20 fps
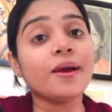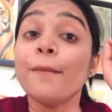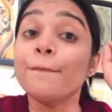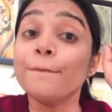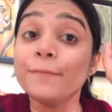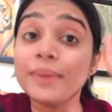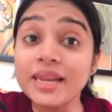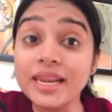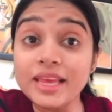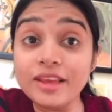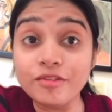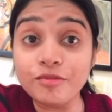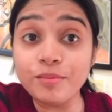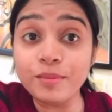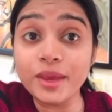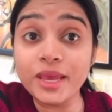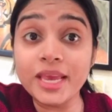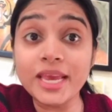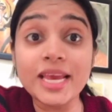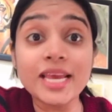Believe
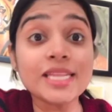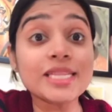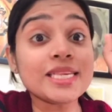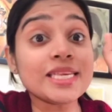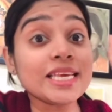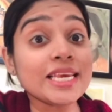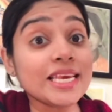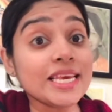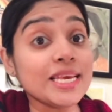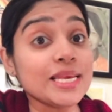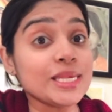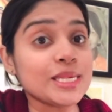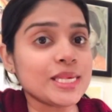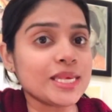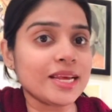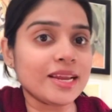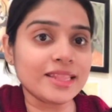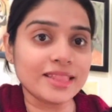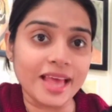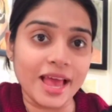me, it's
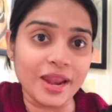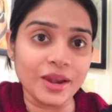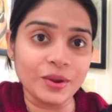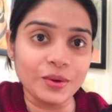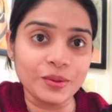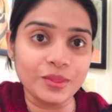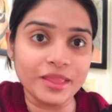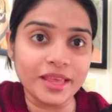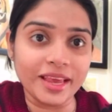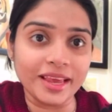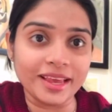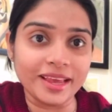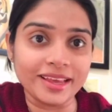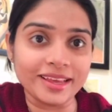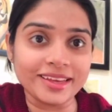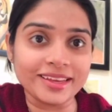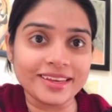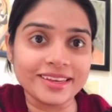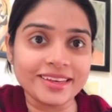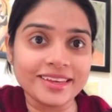easier than you
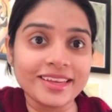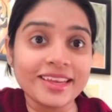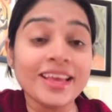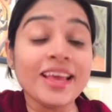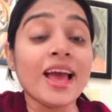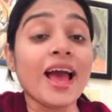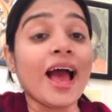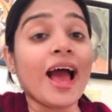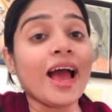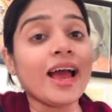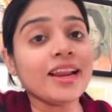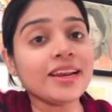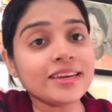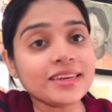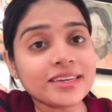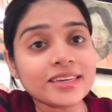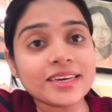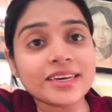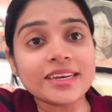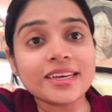think. And
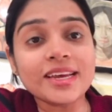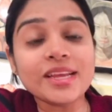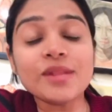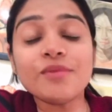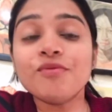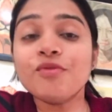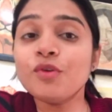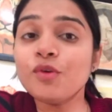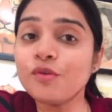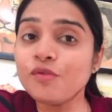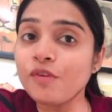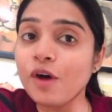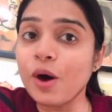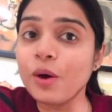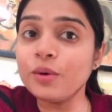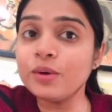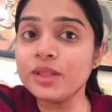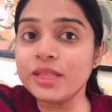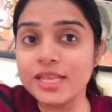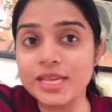if you
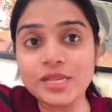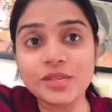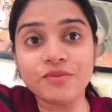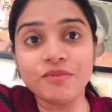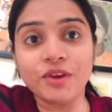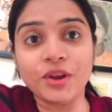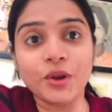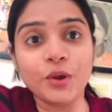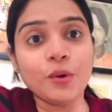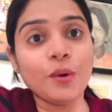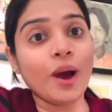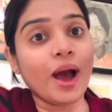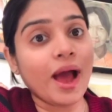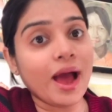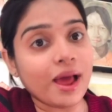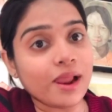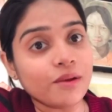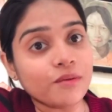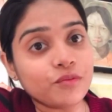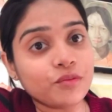found this video
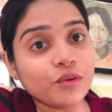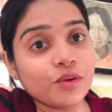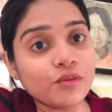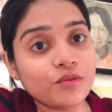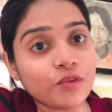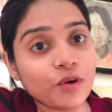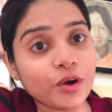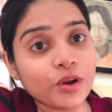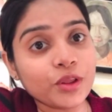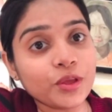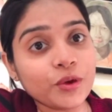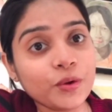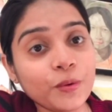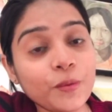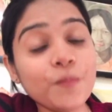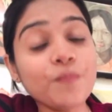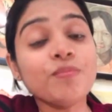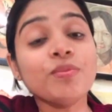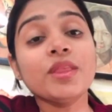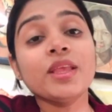helpful for
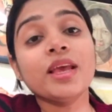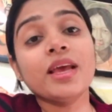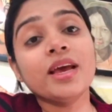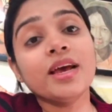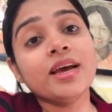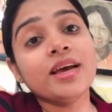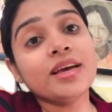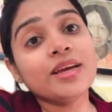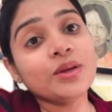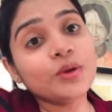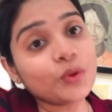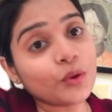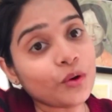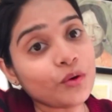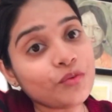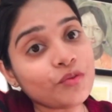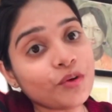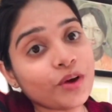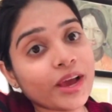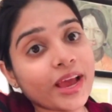you,
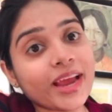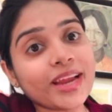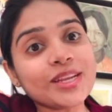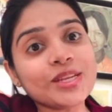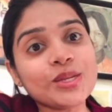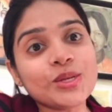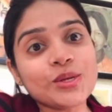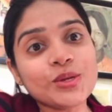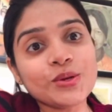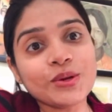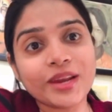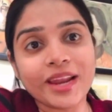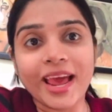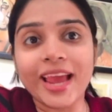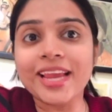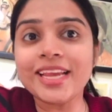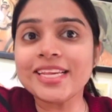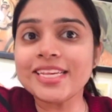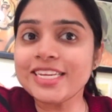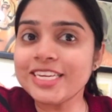don't forget to
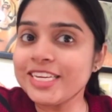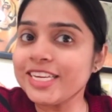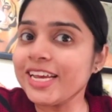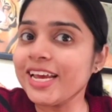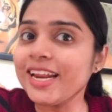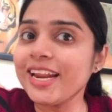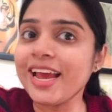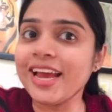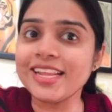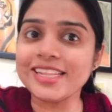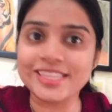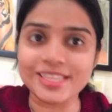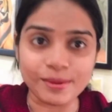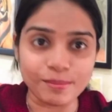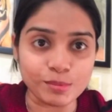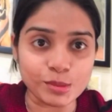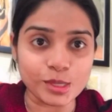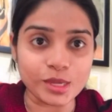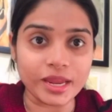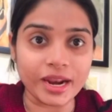like, share and
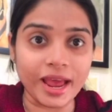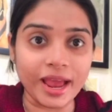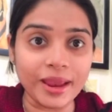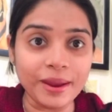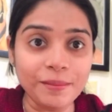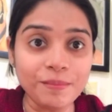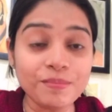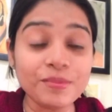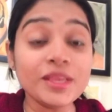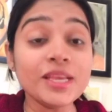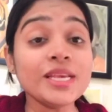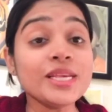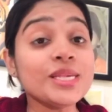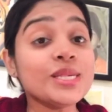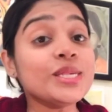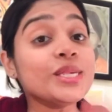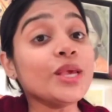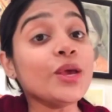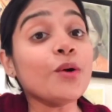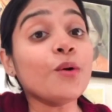subscribe.
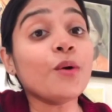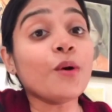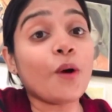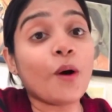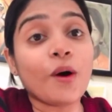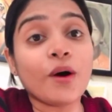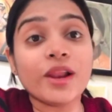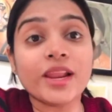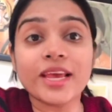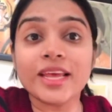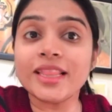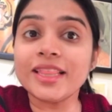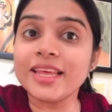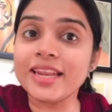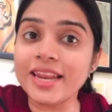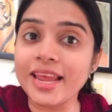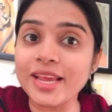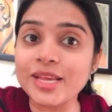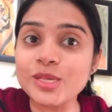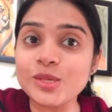See you all in the
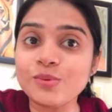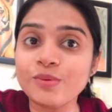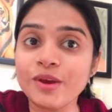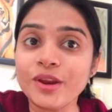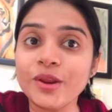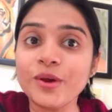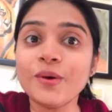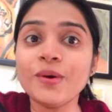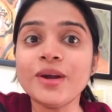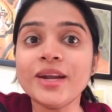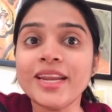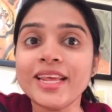next video.